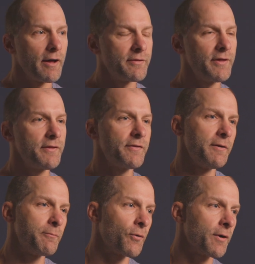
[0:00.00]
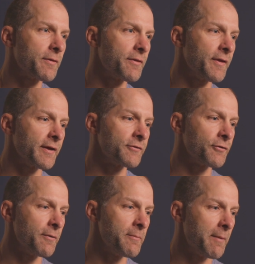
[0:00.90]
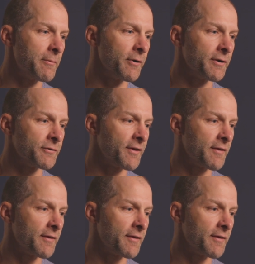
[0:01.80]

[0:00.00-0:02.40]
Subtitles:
I think the important thing to remember is